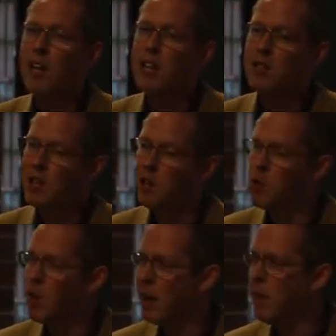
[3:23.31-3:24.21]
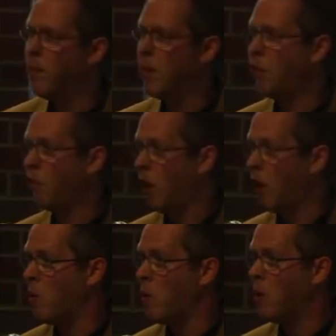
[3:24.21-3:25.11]
is incredibly
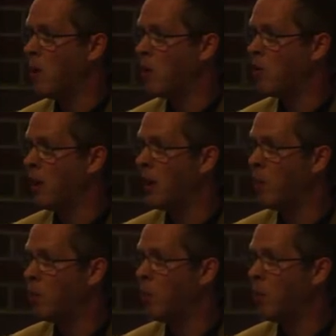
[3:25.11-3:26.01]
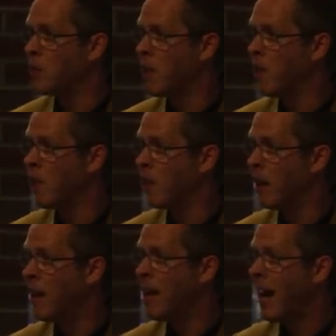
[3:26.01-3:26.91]
slow at dealing with almost
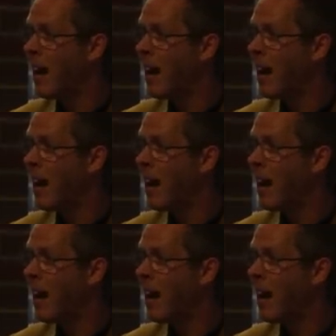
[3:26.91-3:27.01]
everything.